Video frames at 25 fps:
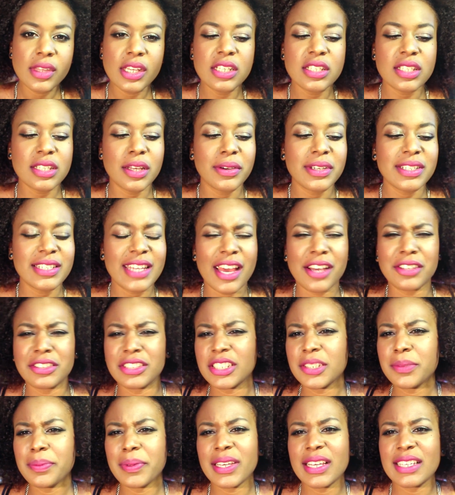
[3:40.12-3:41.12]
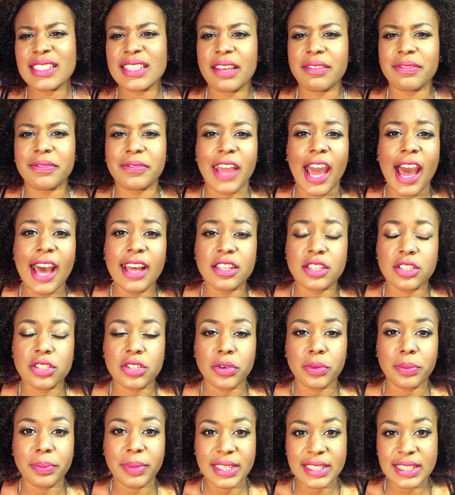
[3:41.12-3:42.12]
slowing down just because I've gotten
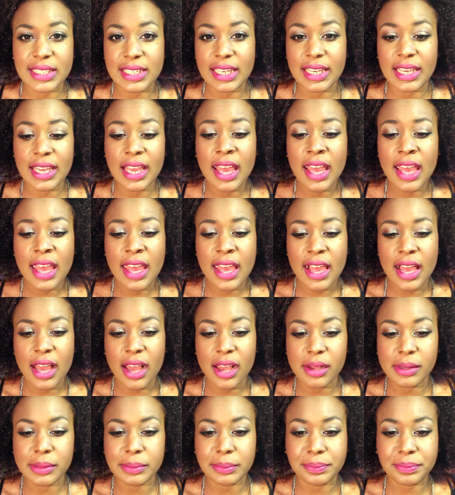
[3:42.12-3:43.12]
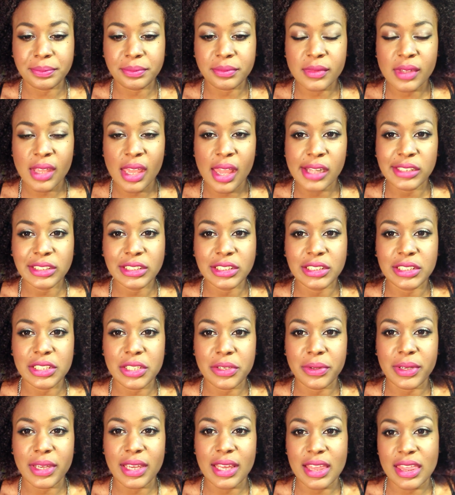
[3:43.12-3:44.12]
so busy um,
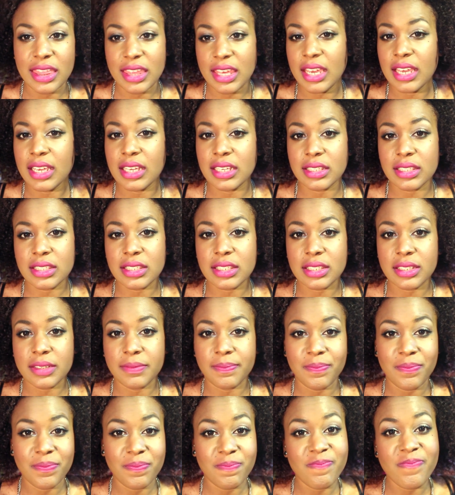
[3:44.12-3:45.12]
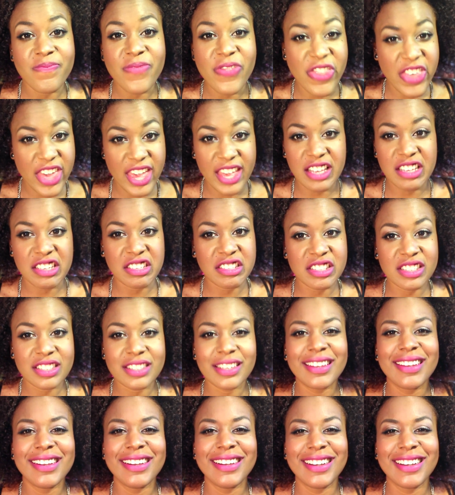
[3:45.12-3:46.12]
doing things. Things.